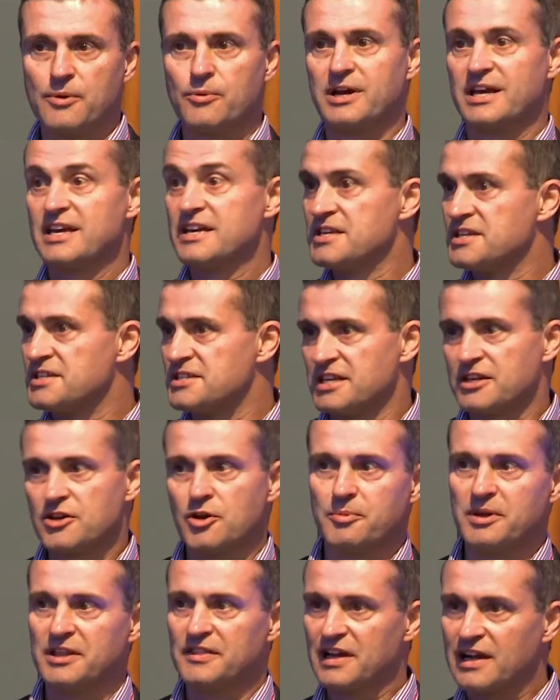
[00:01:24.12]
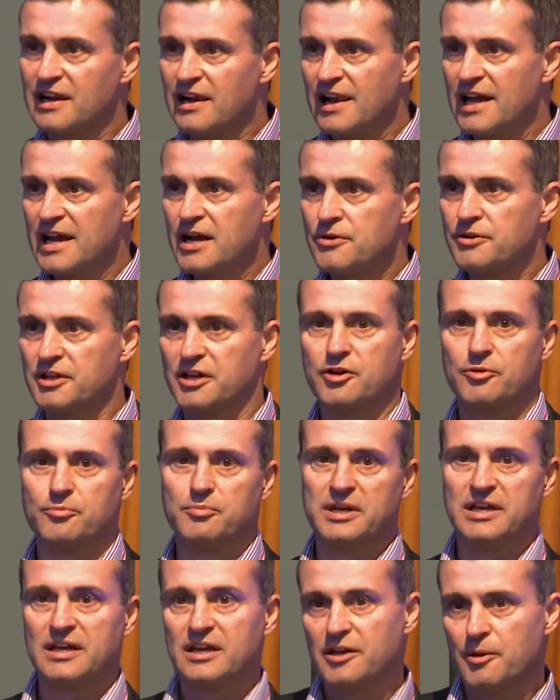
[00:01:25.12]
network is. It could be in the cloud, it
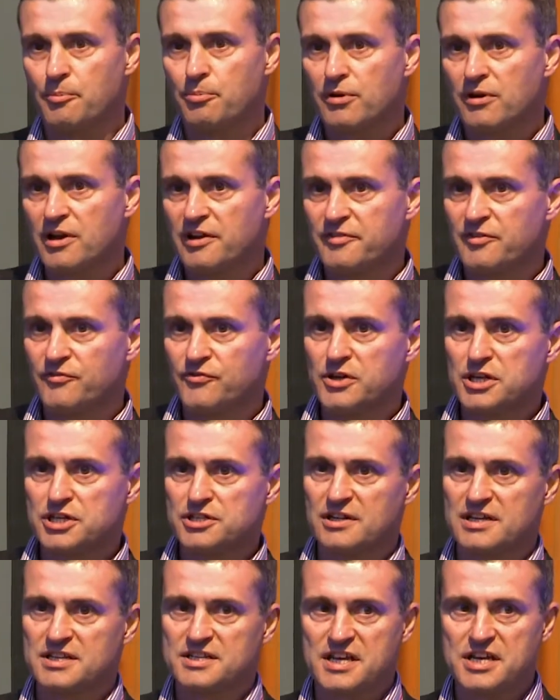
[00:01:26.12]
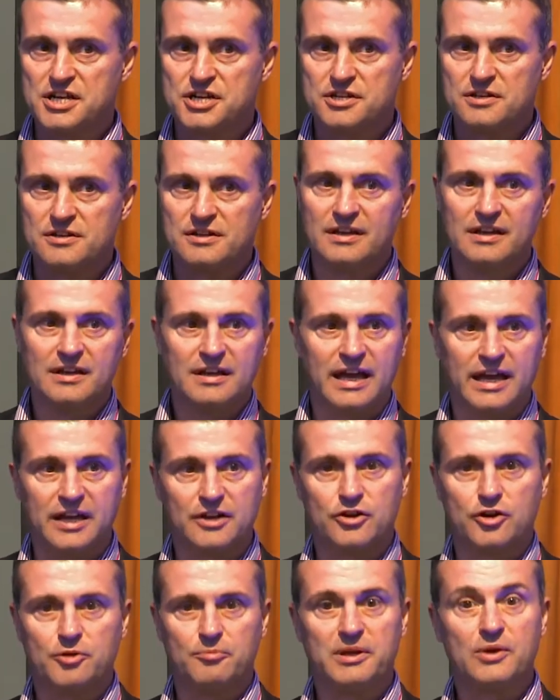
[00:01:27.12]
could be a private virtualization,
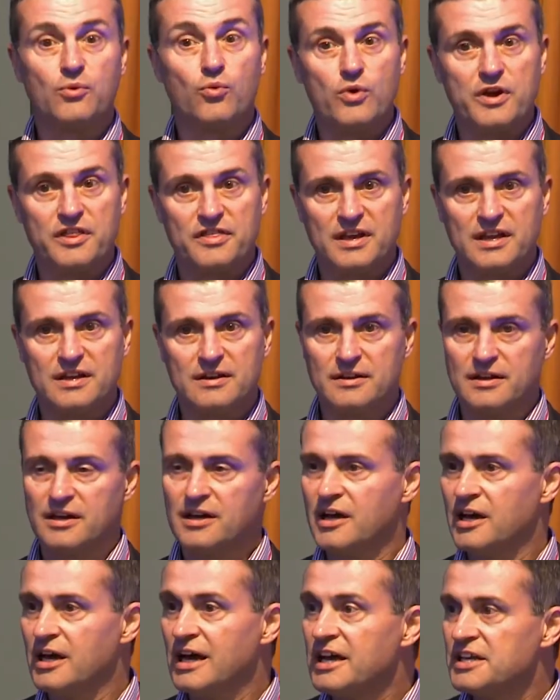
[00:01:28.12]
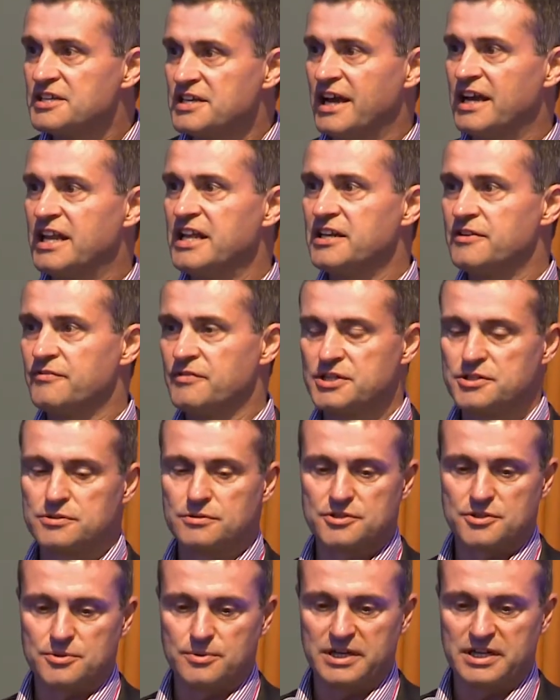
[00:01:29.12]
it could be within an
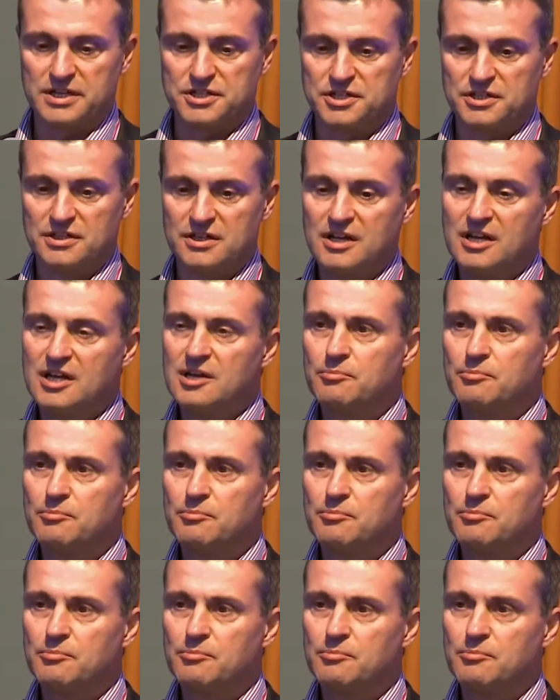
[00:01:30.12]
individual switch.